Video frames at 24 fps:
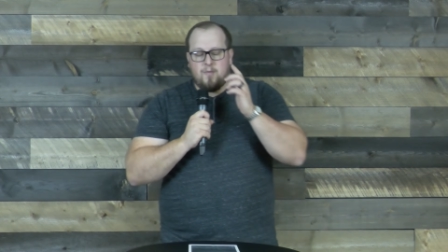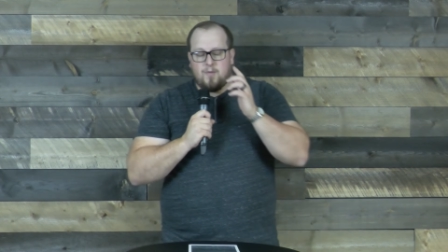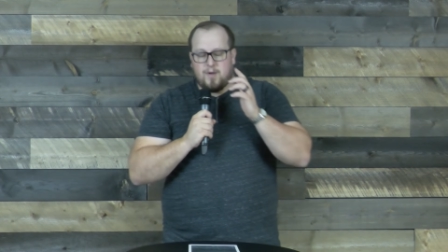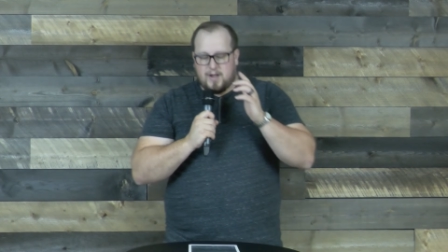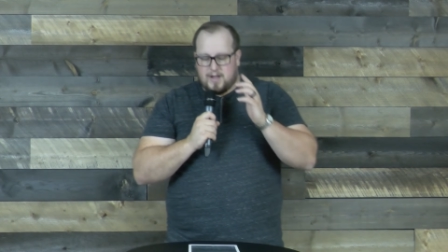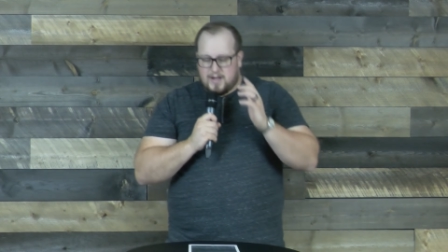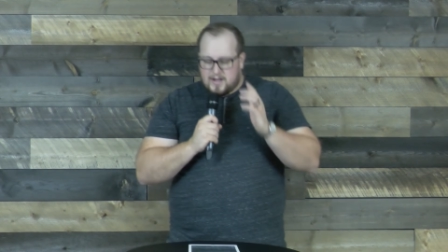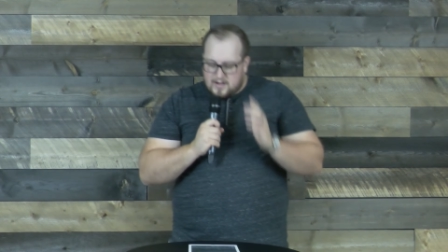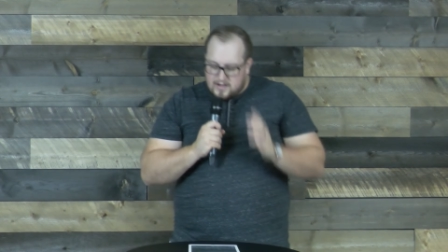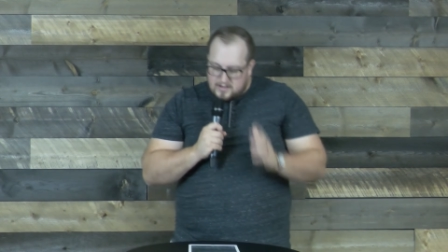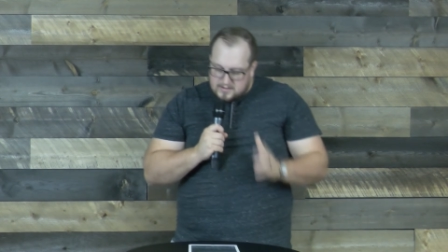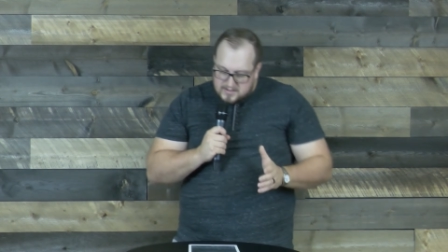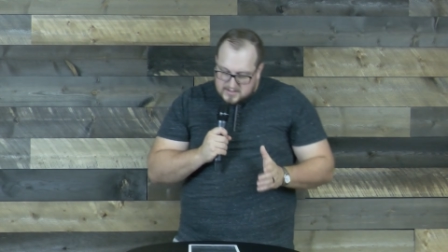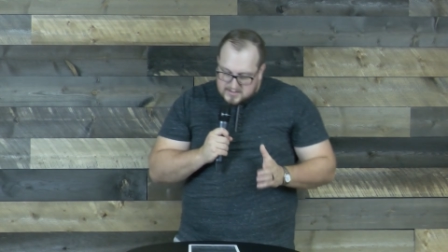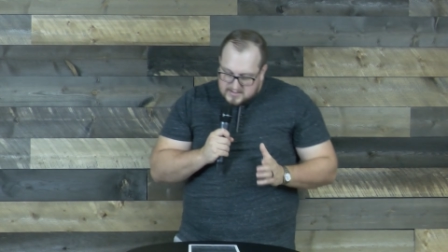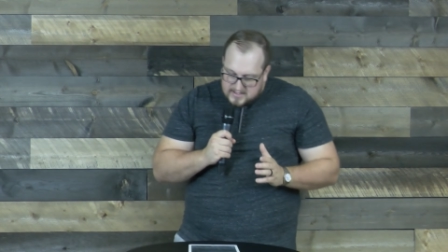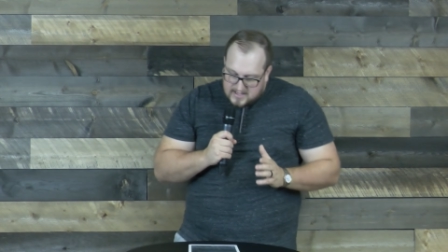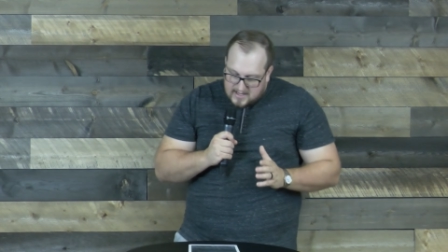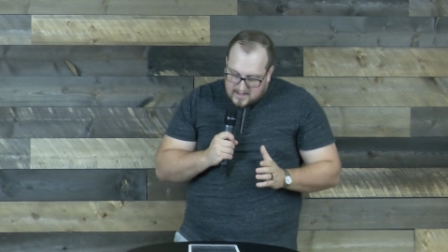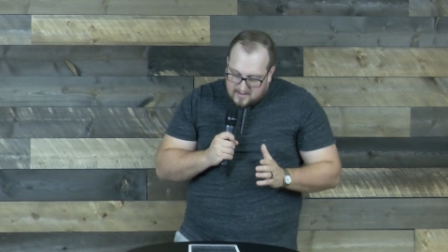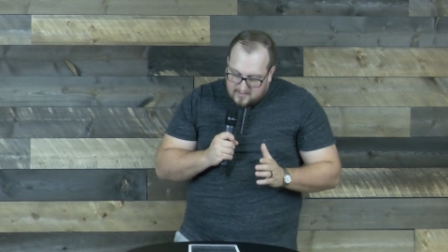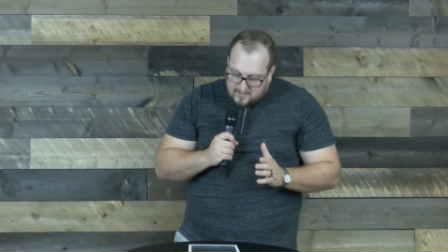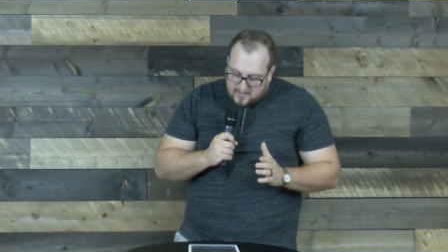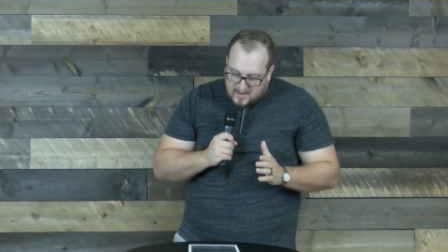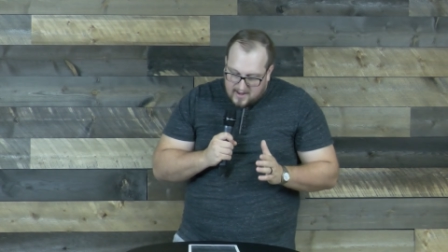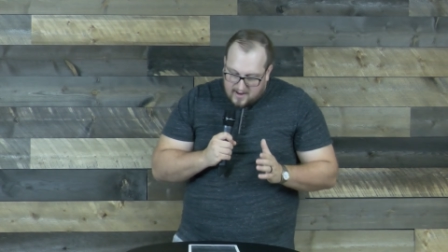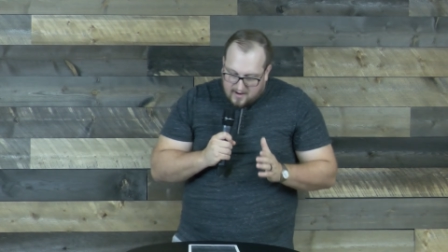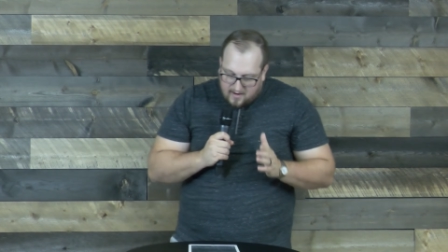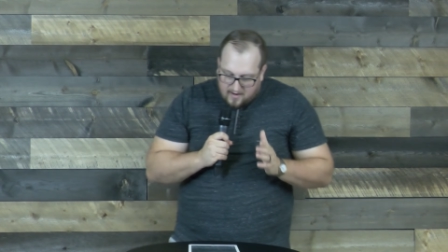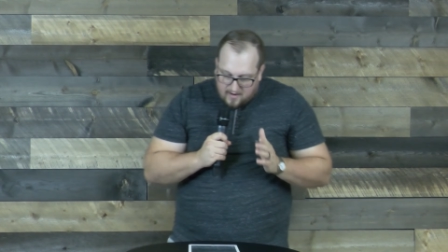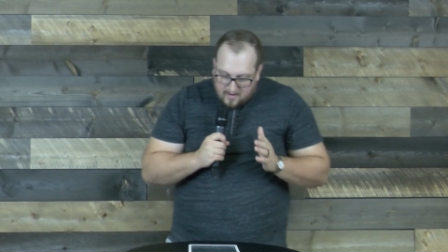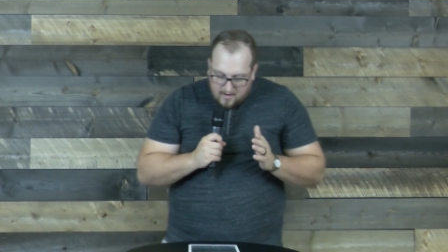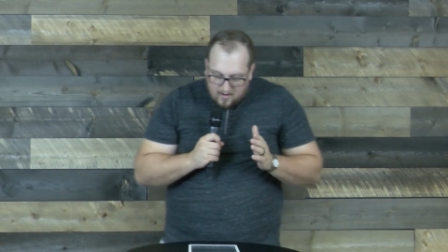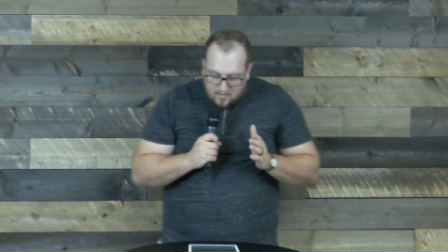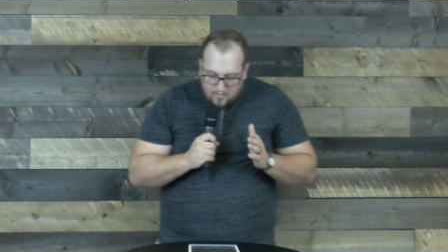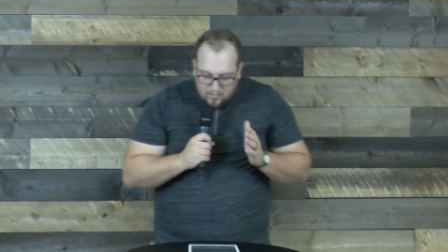We need to understand that
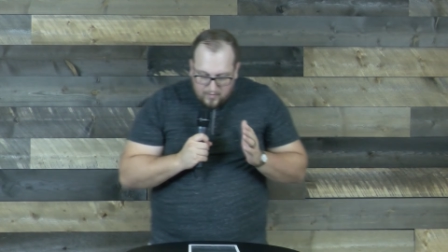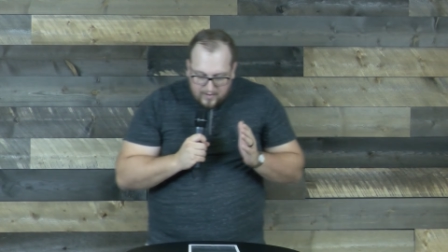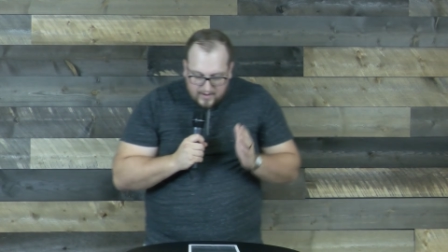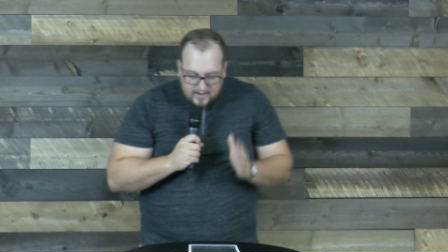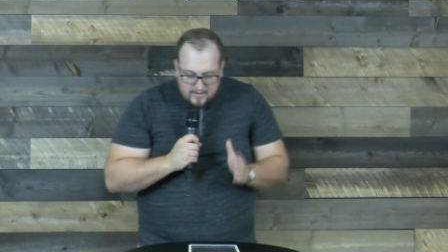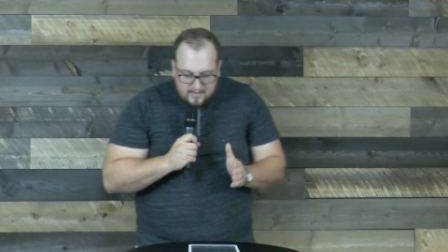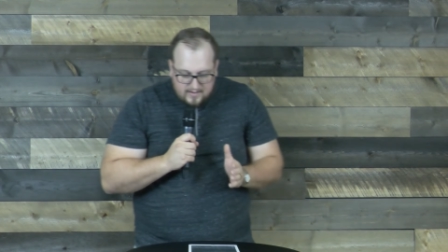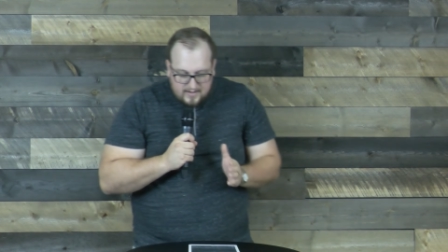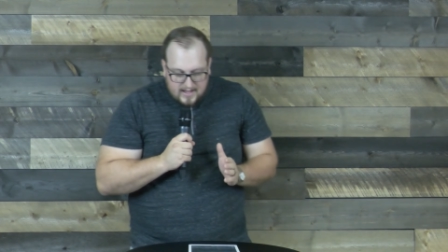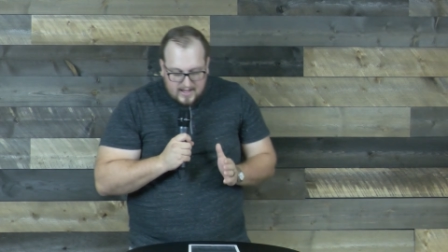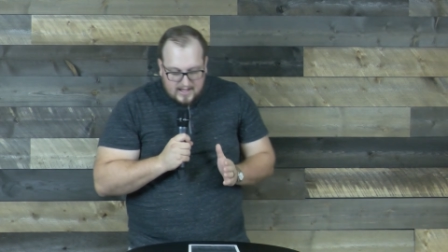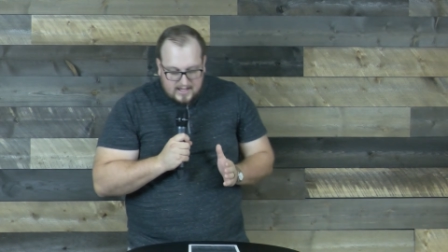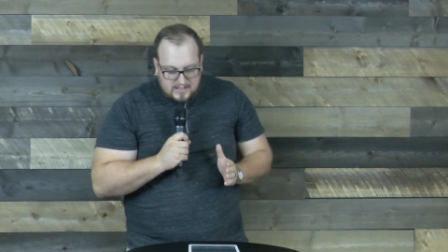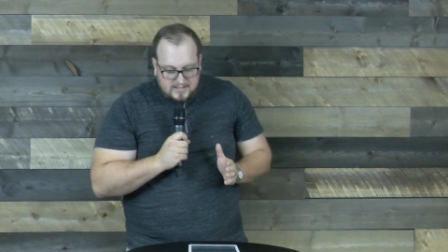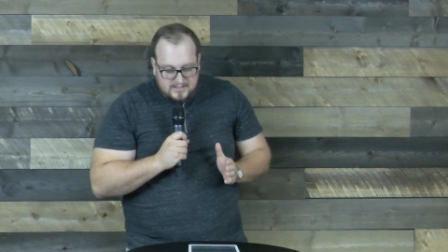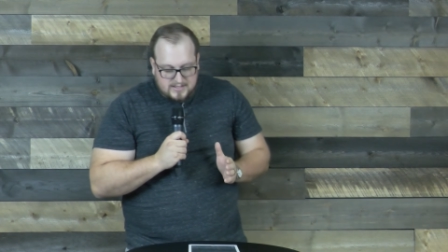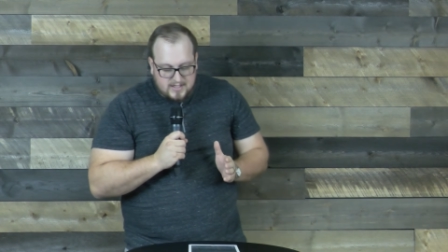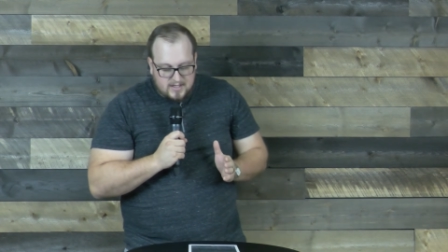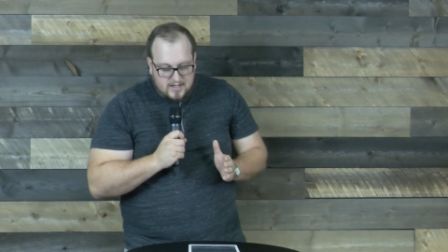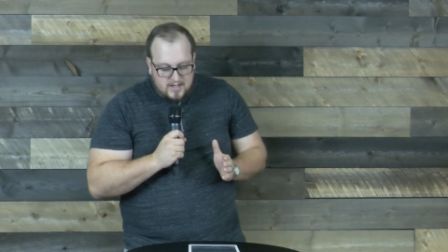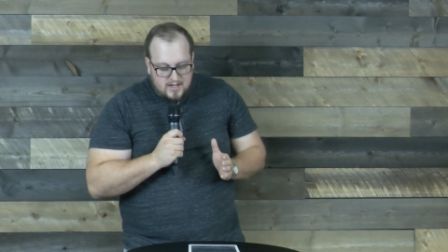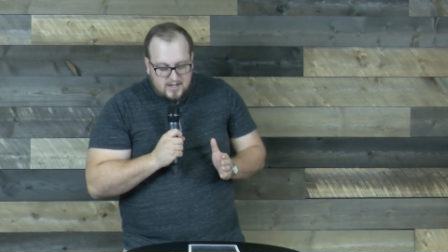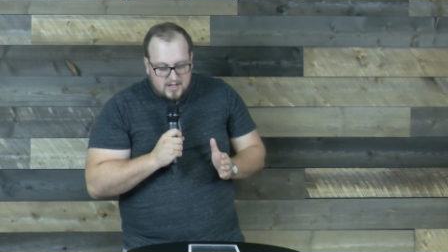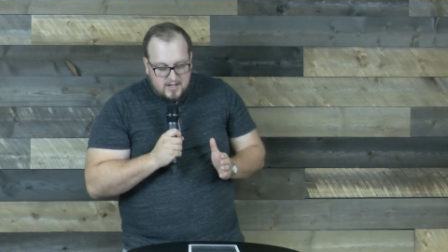our weekdays